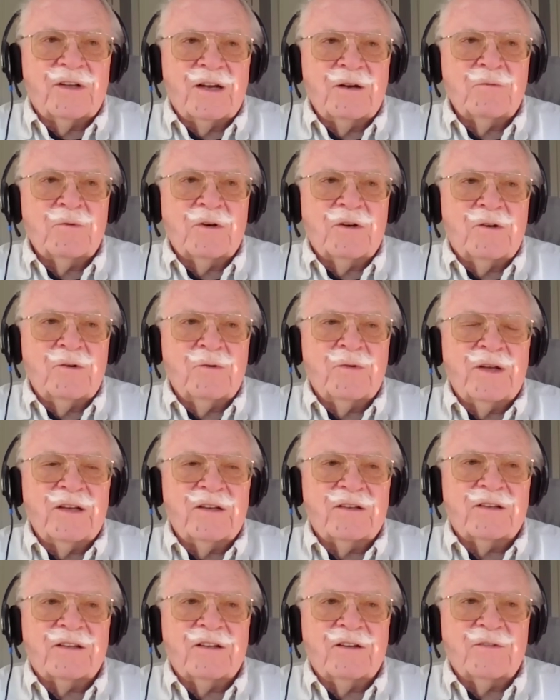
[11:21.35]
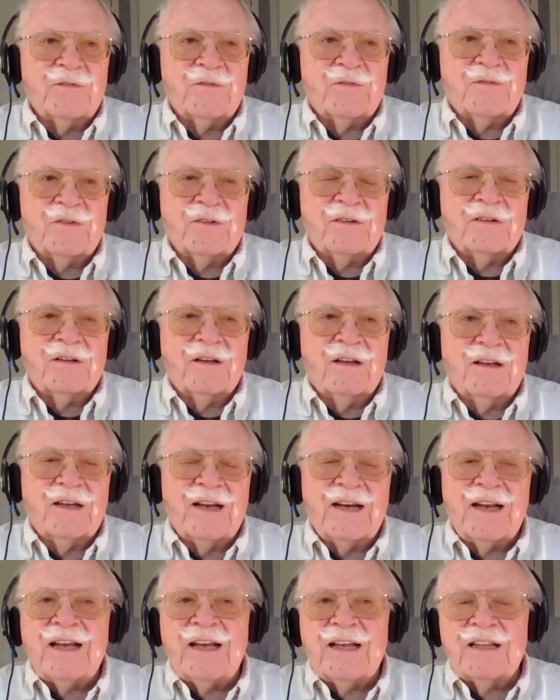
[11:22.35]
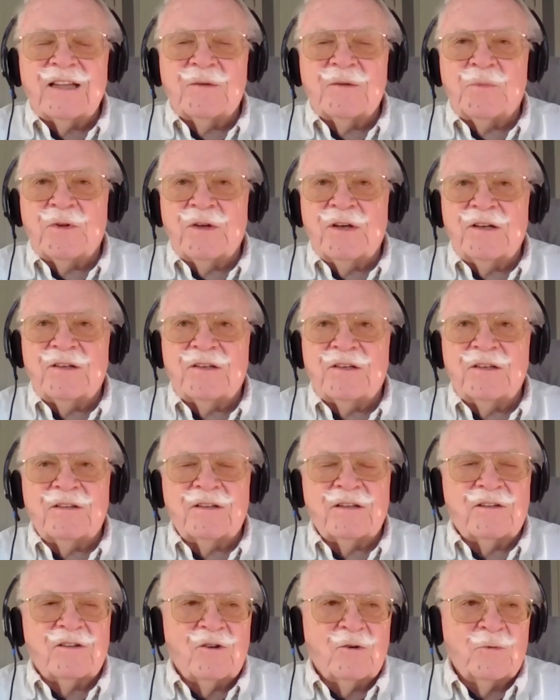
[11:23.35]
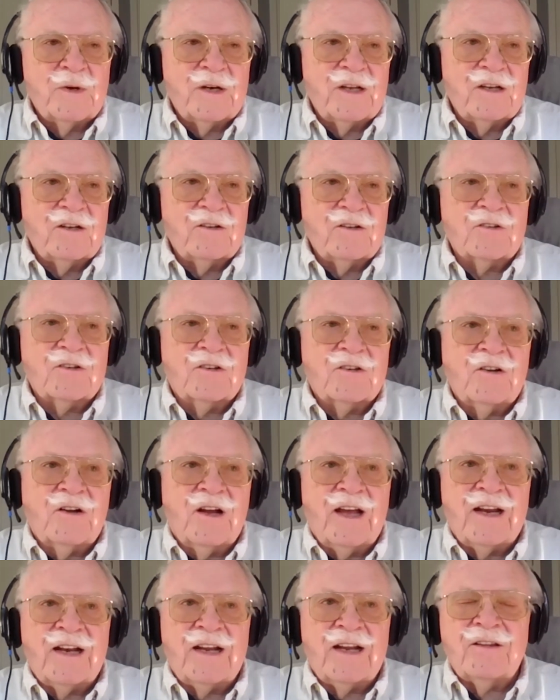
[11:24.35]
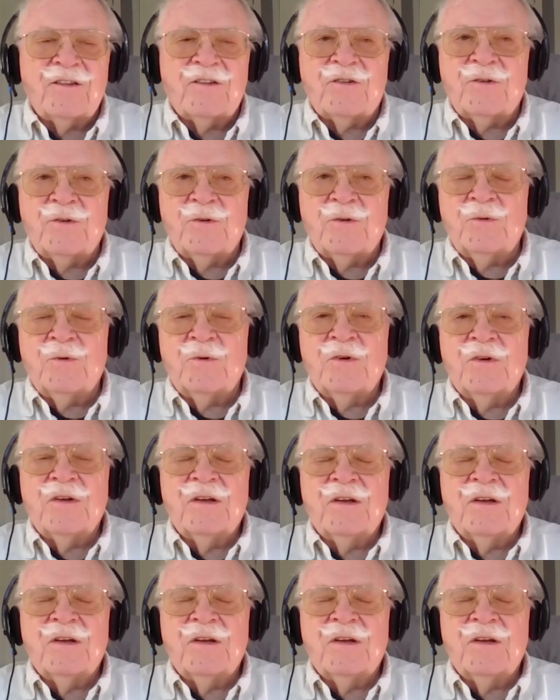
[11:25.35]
They were doing stuff, getting into places that nobody else could get into,